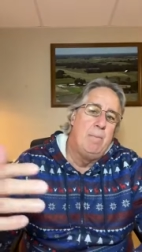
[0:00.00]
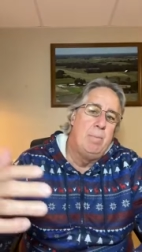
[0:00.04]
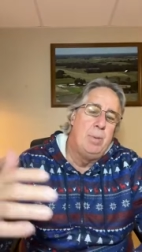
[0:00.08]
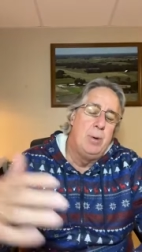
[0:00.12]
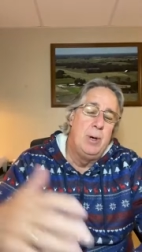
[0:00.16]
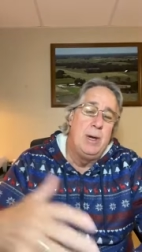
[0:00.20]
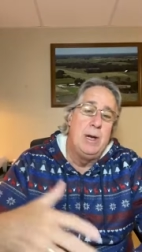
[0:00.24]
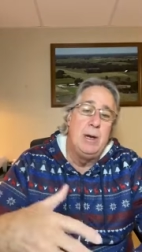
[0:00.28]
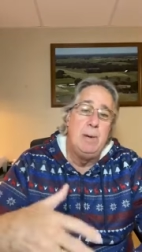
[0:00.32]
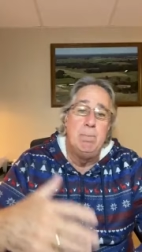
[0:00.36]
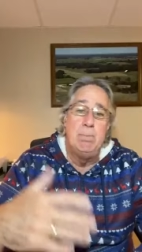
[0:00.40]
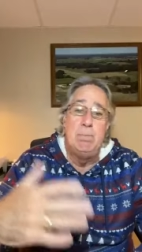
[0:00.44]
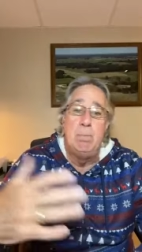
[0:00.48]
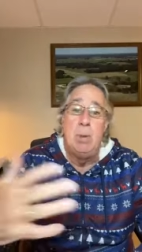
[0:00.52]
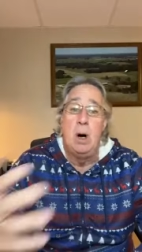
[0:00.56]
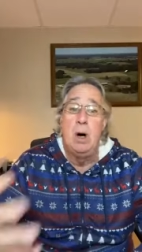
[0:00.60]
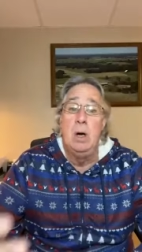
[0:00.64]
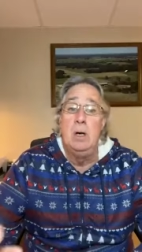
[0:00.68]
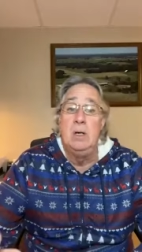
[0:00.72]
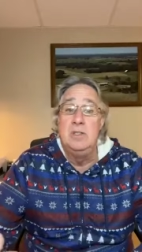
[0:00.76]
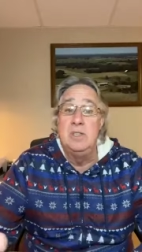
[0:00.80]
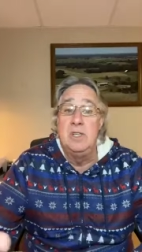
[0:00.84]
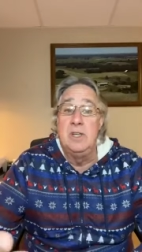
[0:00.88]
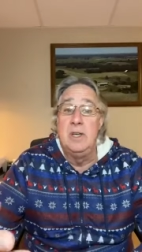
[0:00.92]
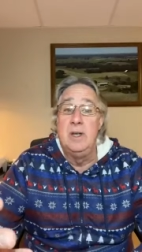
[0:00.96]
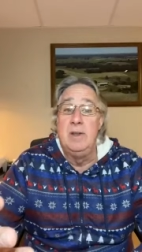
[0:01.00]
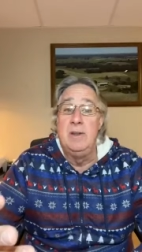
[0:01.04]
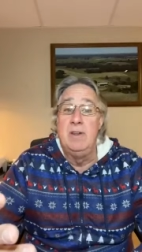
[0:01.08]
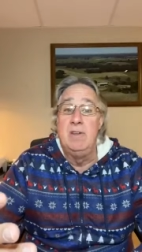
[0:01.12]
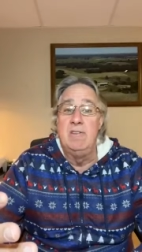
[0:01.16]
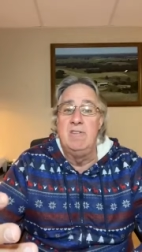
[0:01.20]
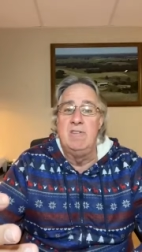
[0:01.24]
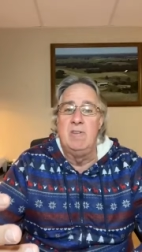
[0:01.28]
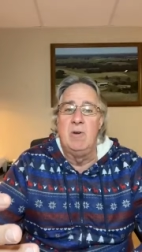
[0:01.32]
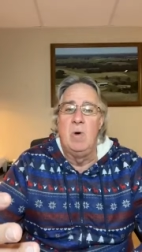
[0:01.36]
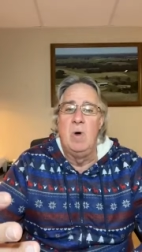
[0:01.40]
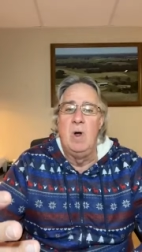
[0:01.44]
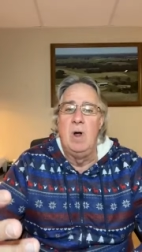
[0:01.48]
putting bugs in
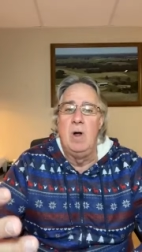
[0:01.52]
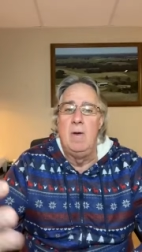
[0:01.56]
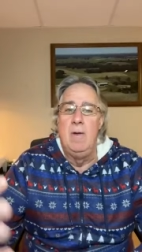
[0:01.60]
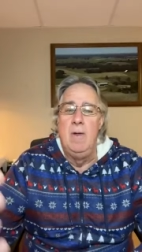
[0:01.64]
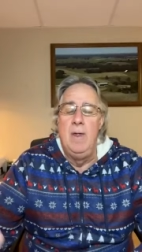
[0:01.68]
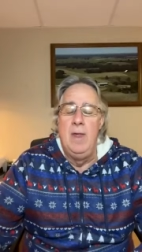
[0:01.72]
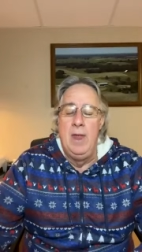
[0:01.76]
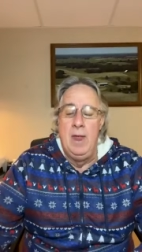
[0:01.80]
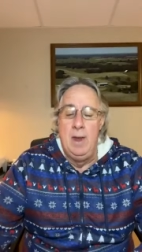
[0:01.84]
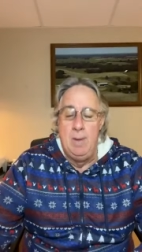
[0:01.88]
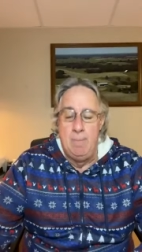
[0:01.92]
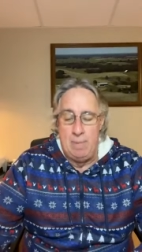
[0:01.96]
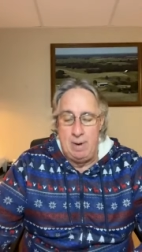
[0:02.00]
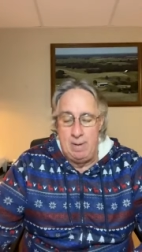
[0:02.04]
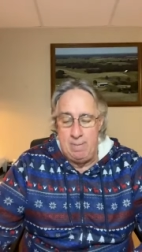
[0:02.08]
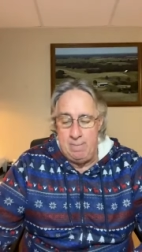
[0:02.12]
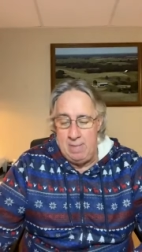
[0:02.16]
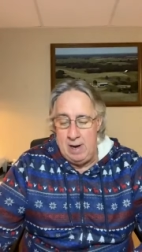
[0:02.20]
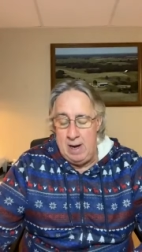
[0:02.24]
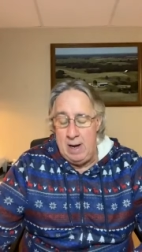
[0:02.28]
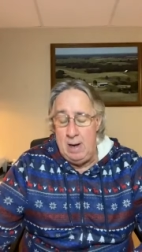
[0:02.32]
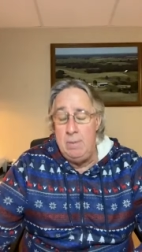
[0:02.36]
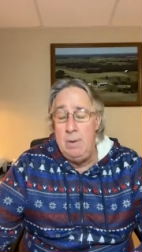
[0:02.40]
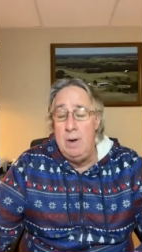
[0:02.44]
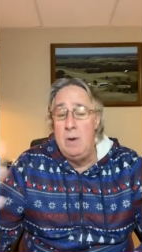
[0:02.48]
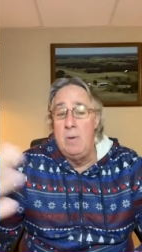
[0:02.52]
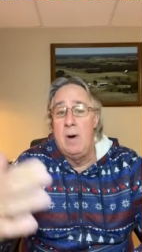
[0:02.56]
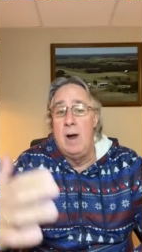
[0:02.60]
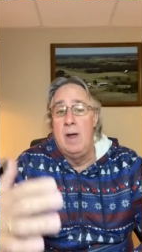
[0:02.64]
the soil, but maybe